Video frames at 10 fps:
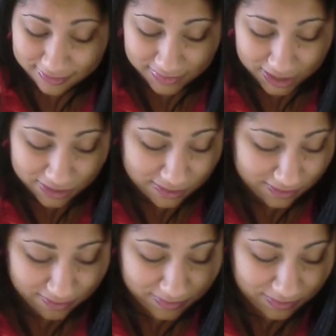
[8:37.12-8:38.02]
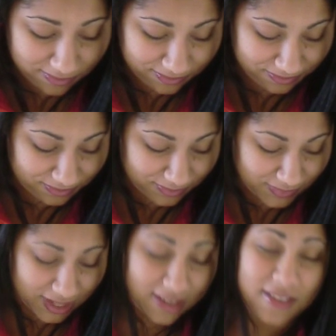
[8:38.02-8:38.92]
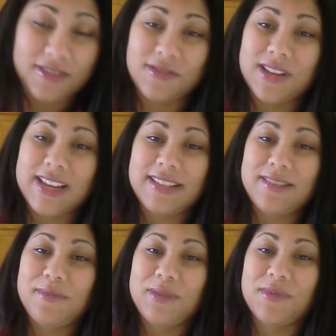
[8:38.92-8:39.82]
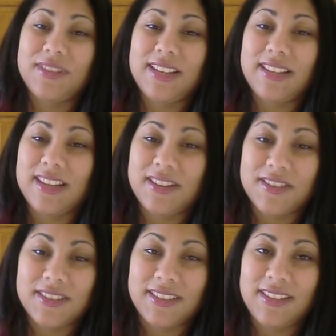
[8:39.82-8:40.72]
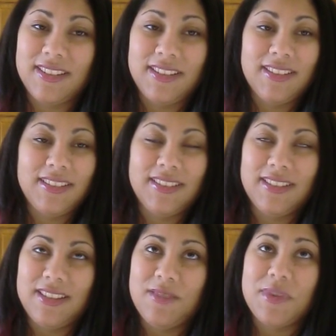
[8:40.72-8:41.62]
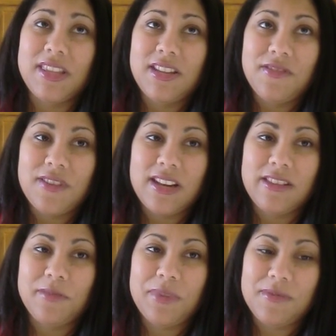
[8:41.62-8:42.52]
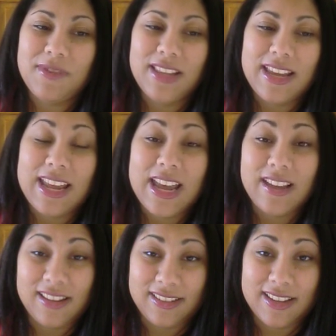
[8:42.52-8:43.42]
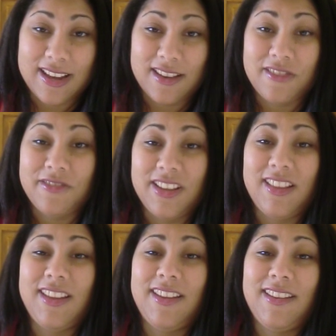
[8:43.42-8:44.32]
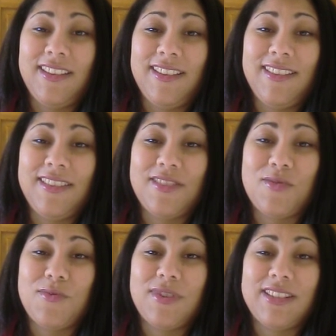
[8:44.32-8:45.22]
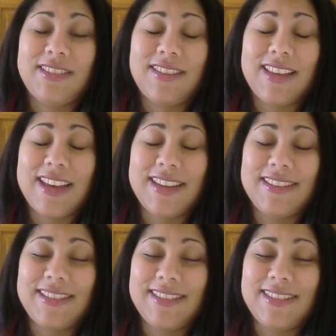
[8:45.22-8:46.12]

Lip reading: I don't know why some people think they are. But then you find out the people that act like that are really the ones that